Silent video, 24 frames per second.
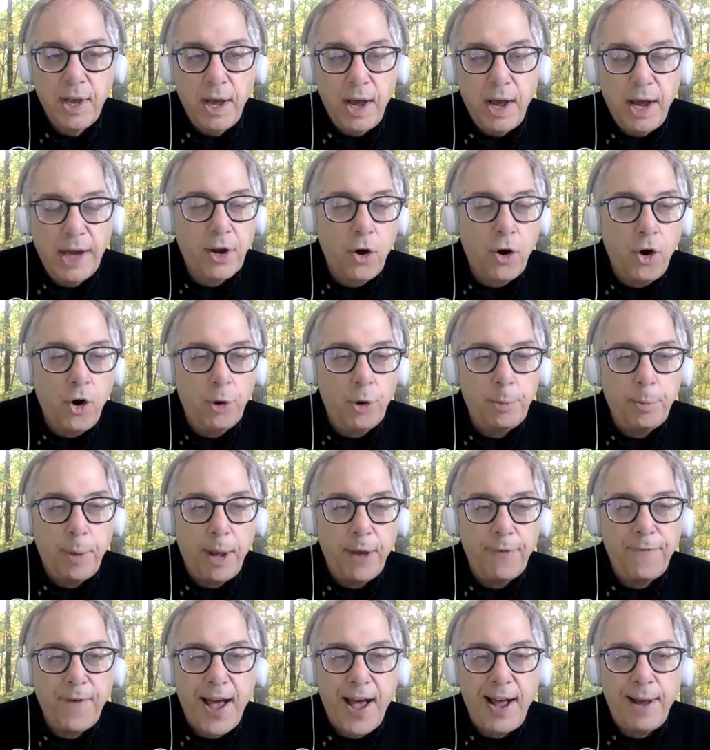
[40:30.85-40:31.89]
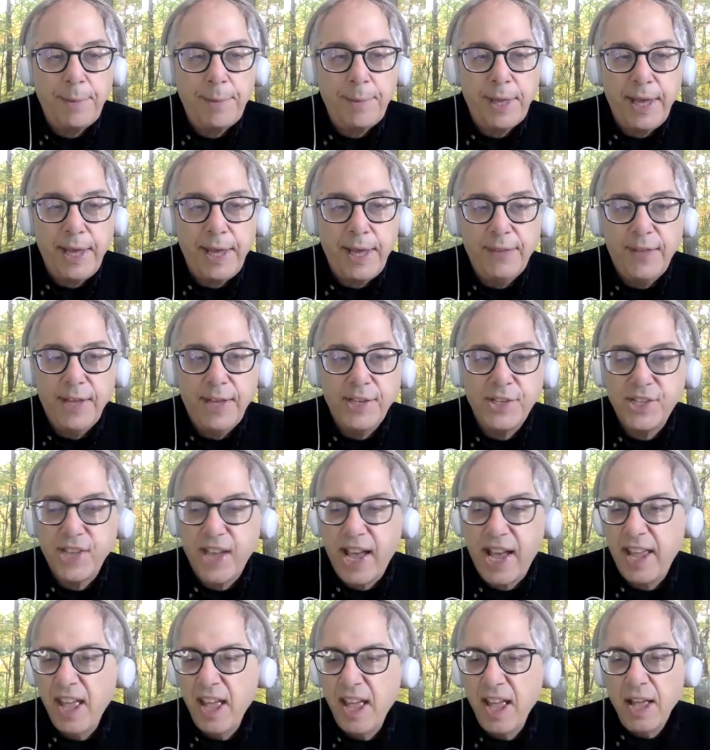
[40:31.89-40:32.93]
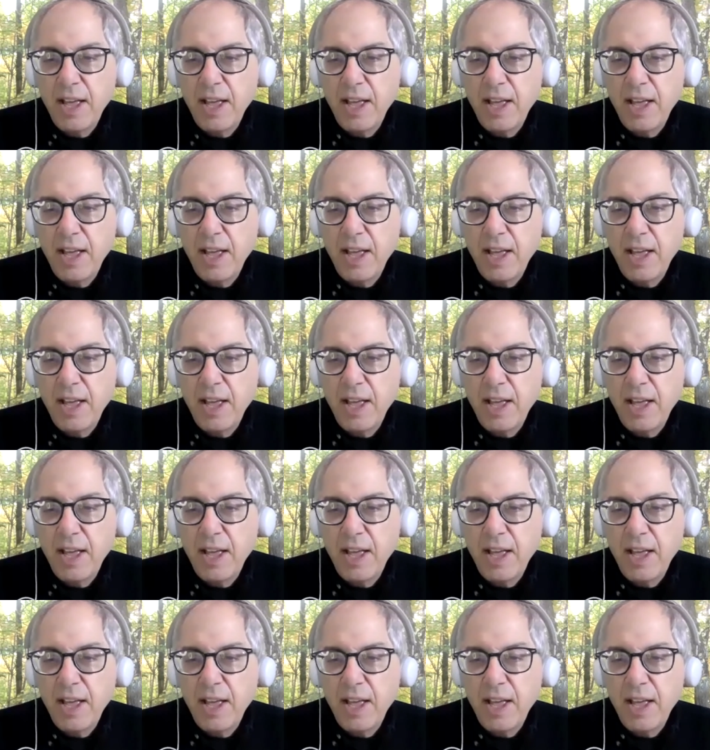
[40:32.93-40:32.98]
I go home to my family and they'd say,